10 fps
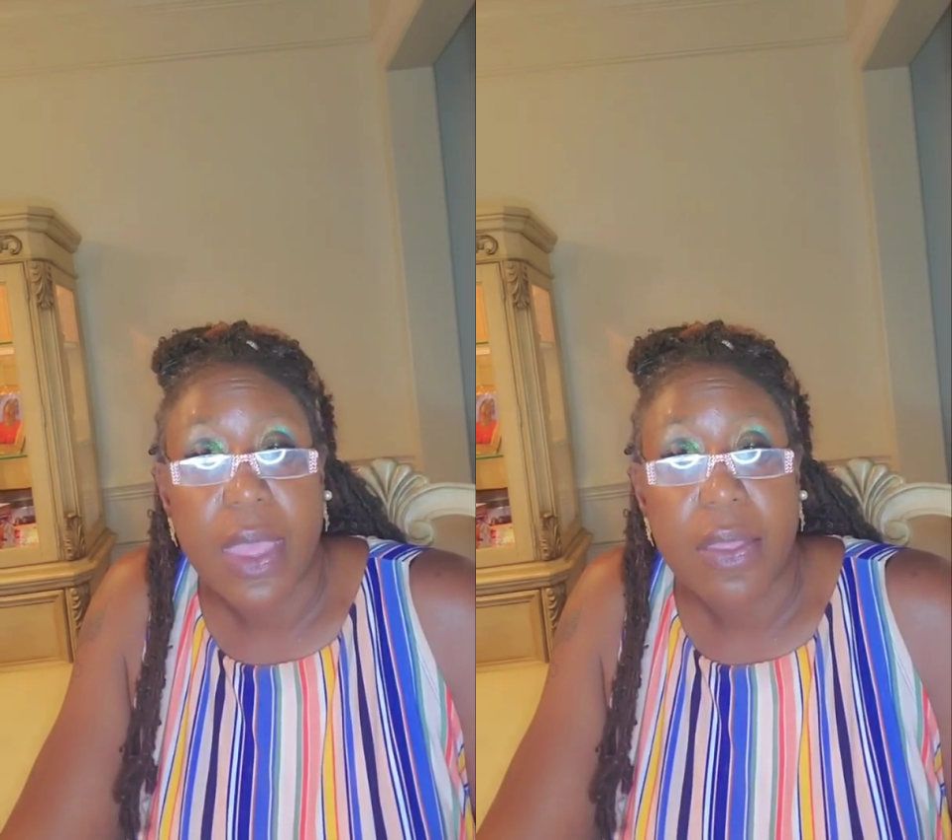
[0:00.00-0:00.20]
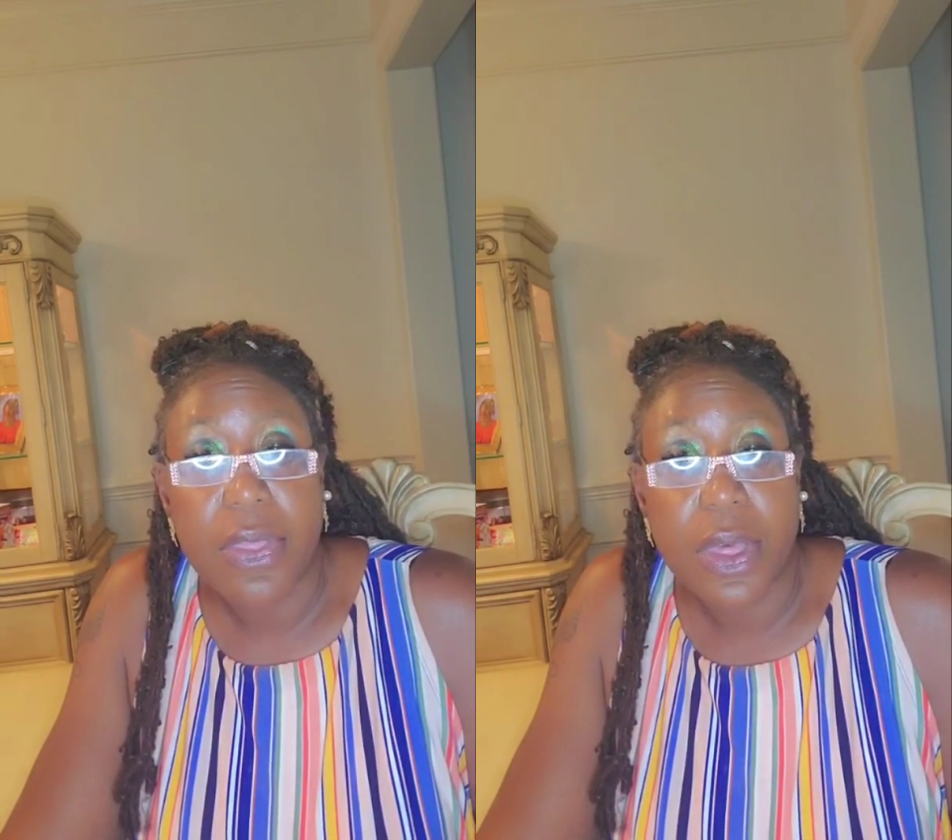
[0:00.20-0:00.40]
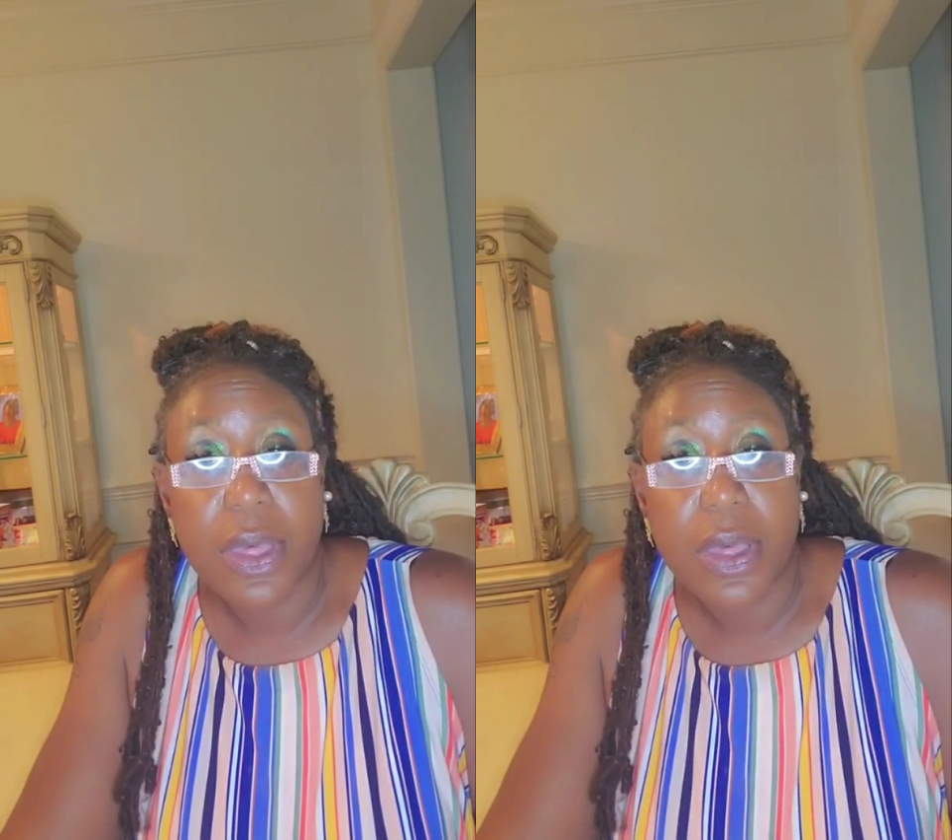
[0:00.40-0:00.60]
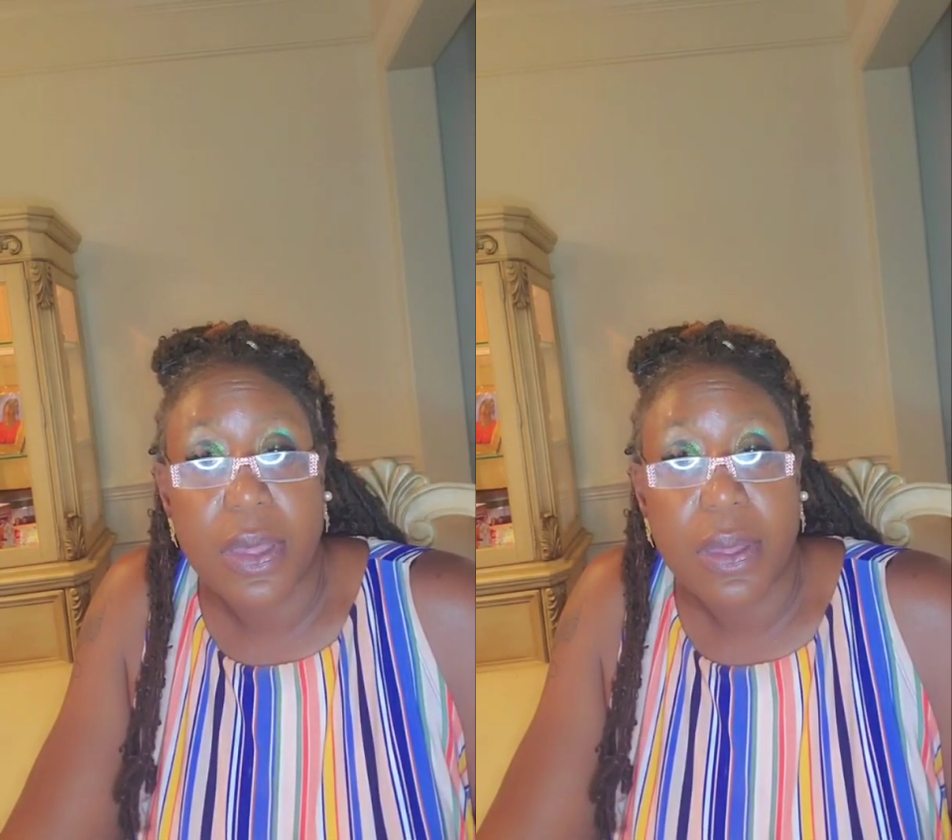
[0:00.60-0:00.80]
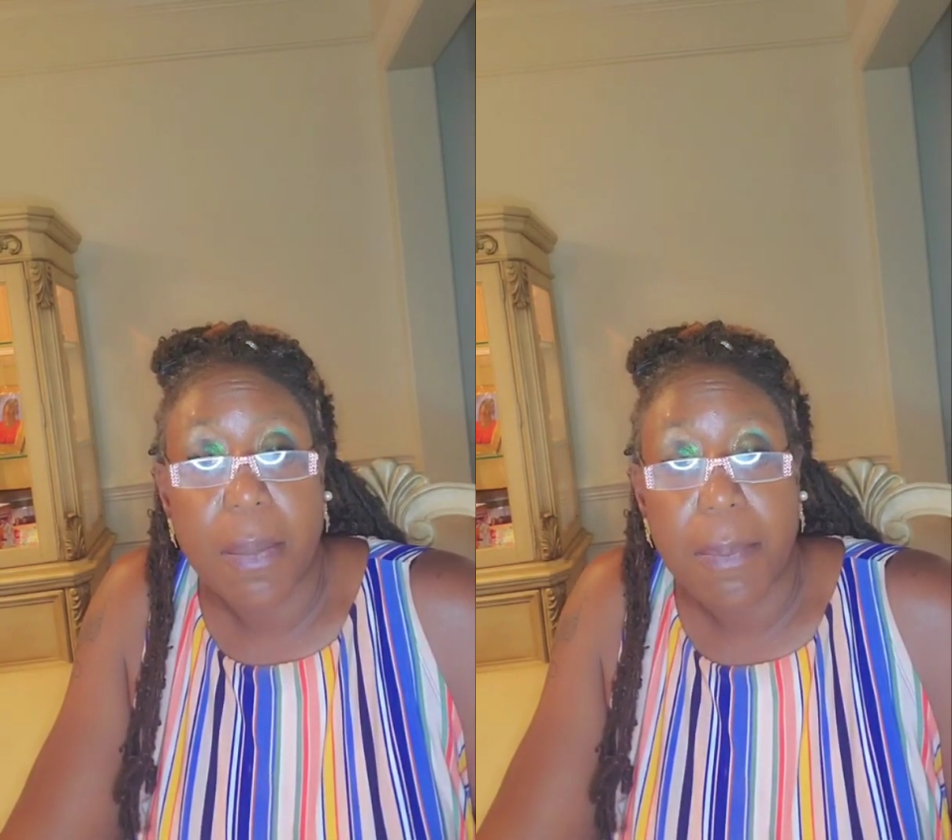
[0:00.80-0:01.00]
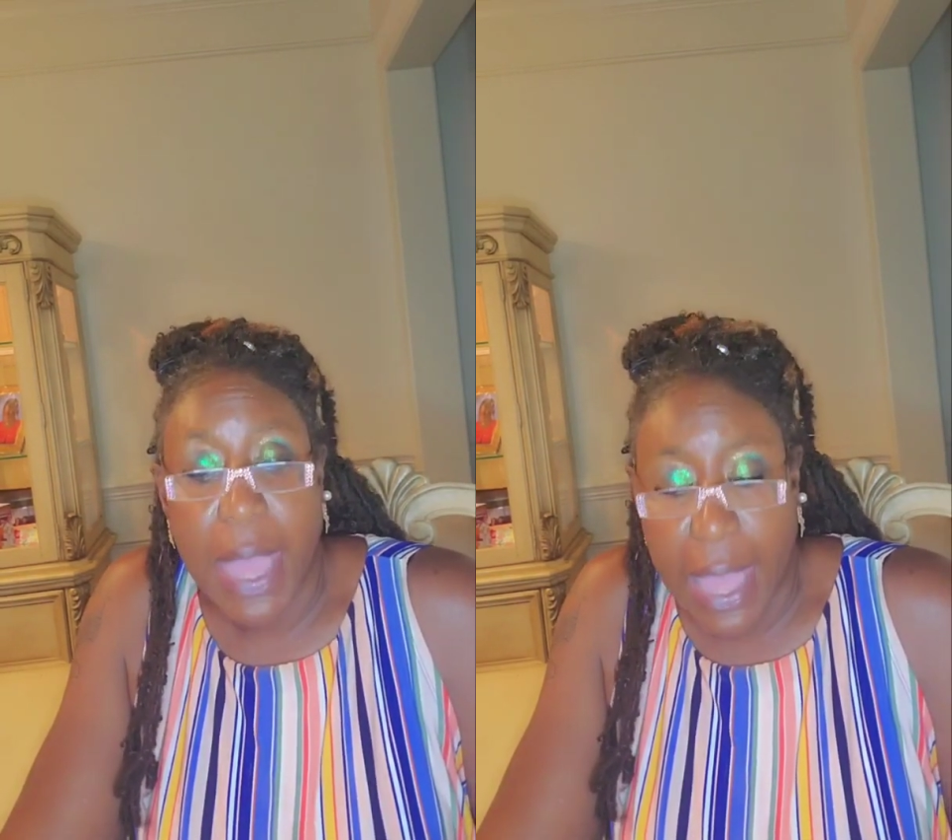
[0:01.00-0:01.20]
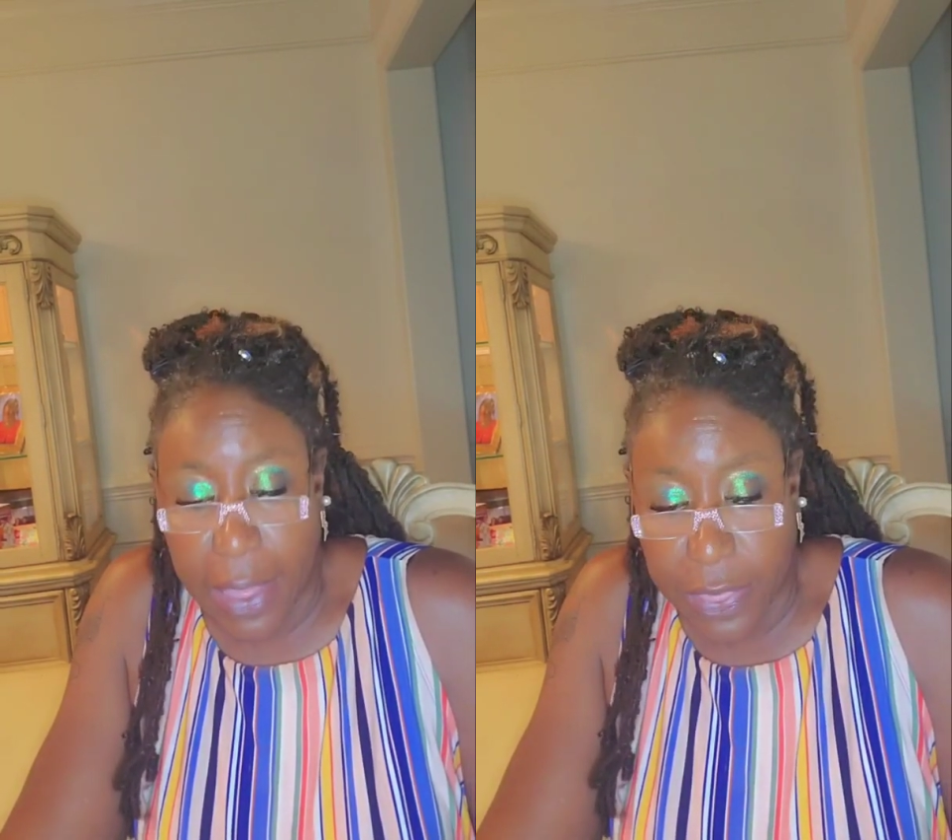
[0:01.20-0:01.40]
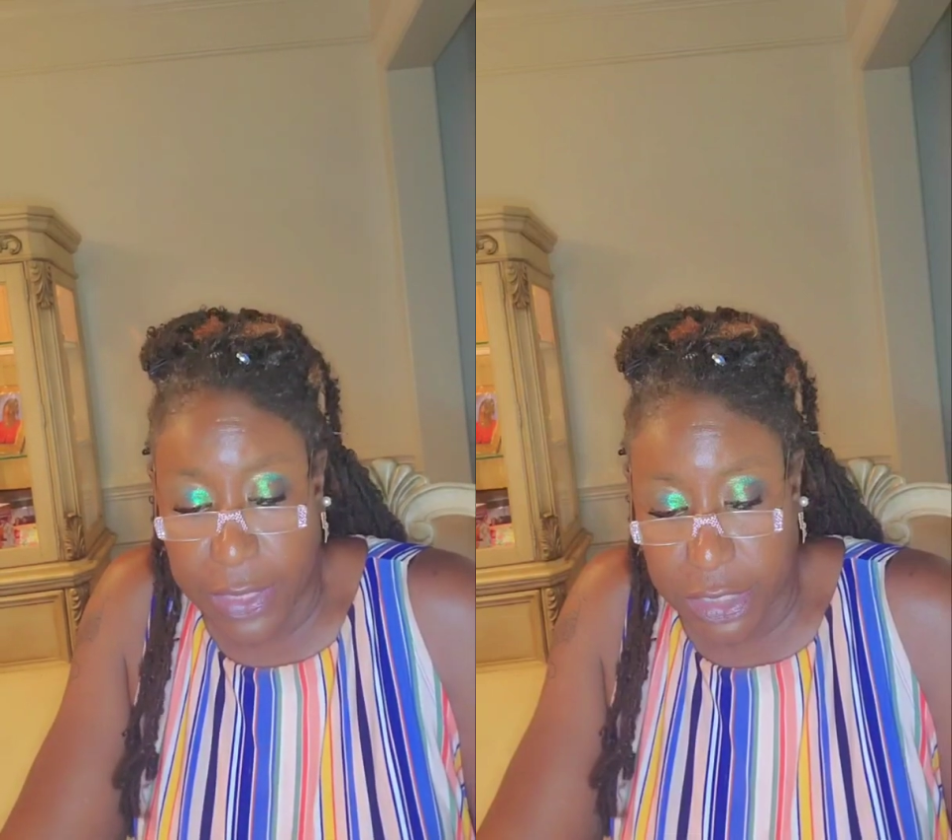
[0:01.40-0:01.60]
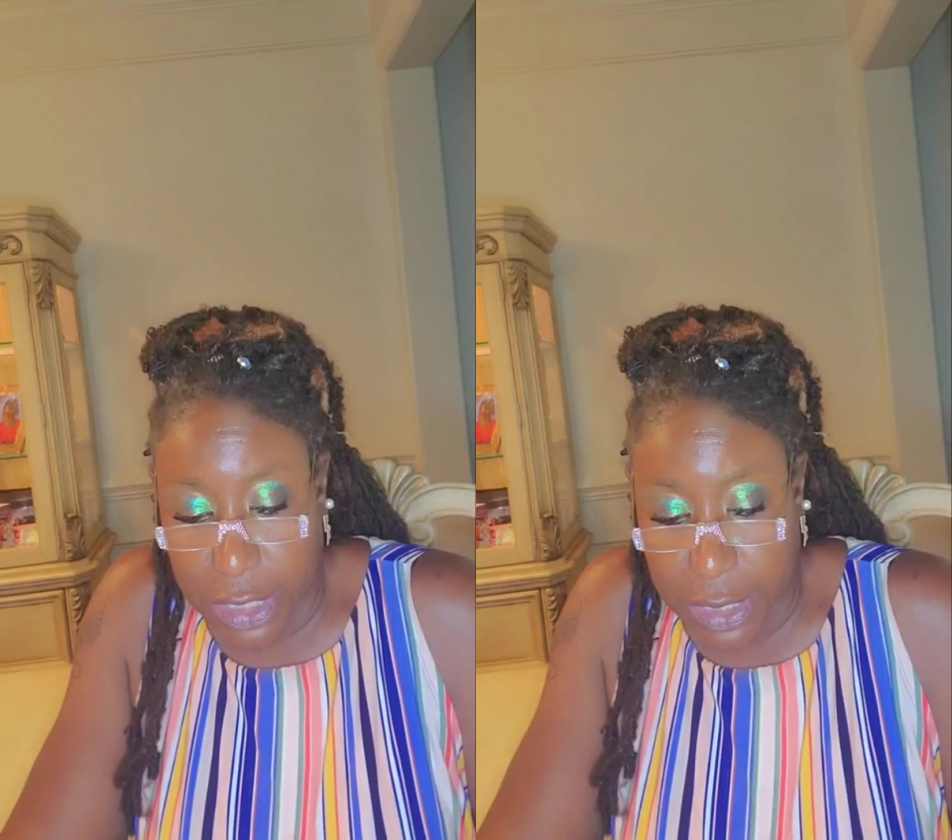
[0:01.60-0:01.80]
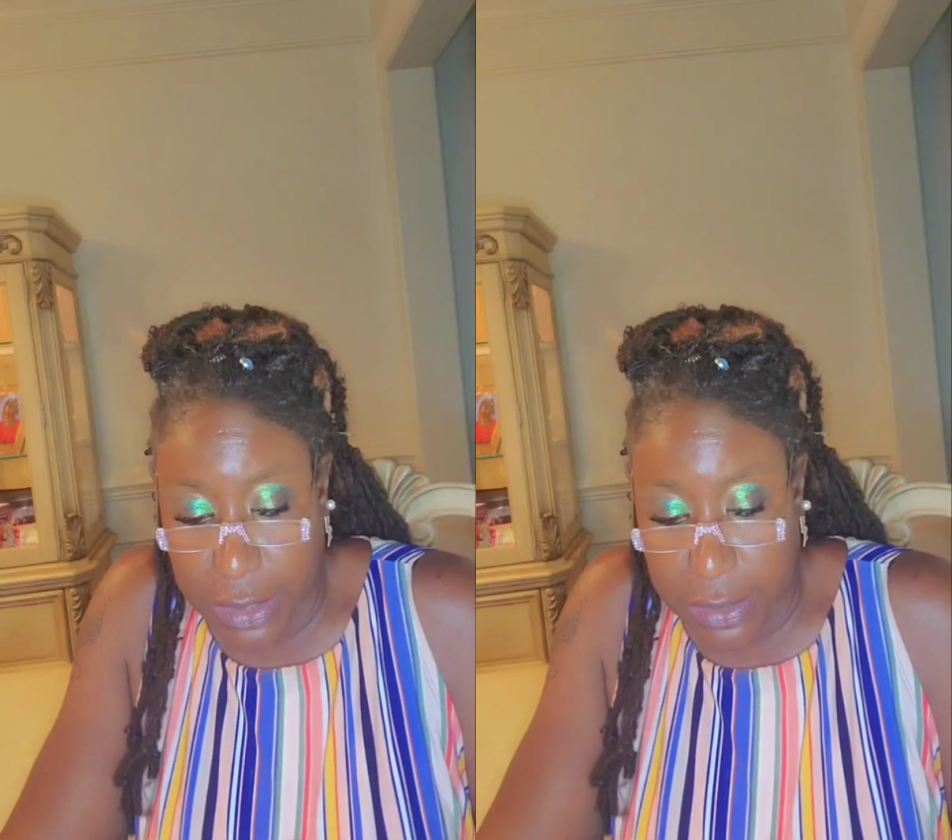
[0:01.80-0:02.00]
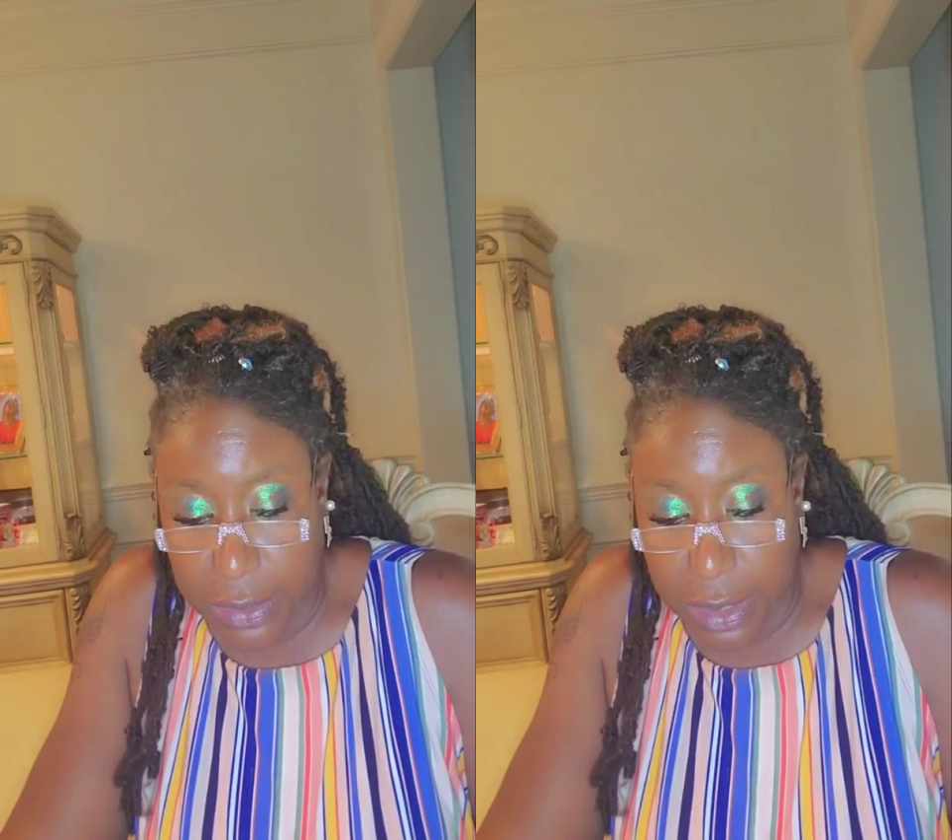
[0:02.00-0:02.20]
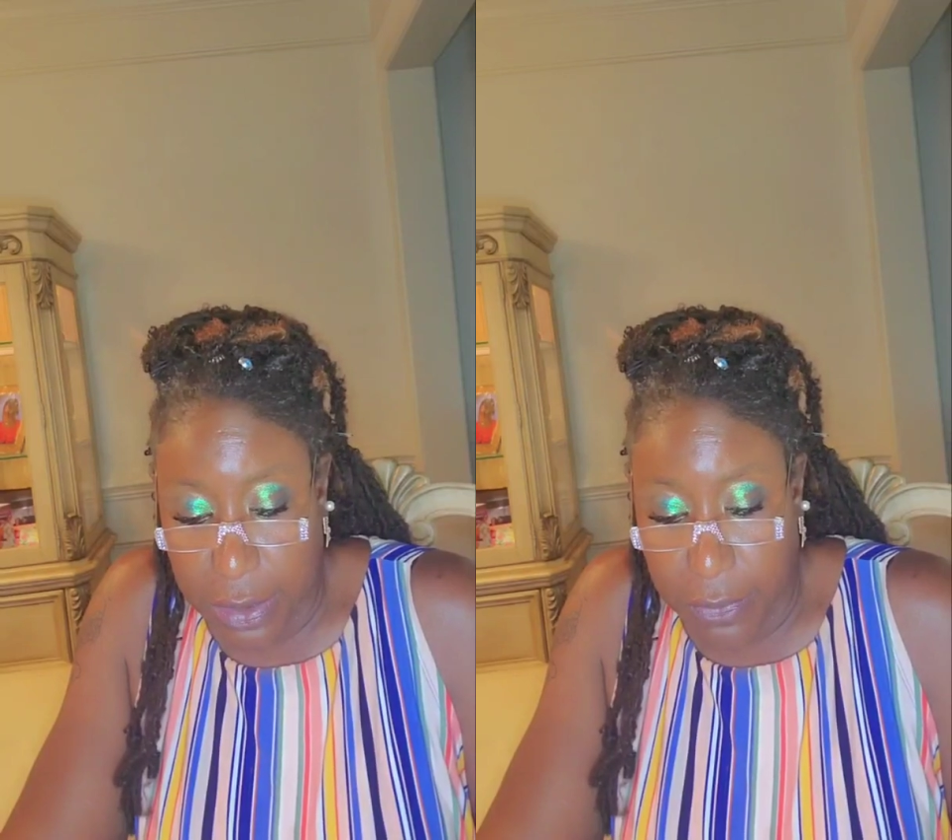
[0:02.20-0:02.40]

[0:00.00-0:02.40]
the pathogens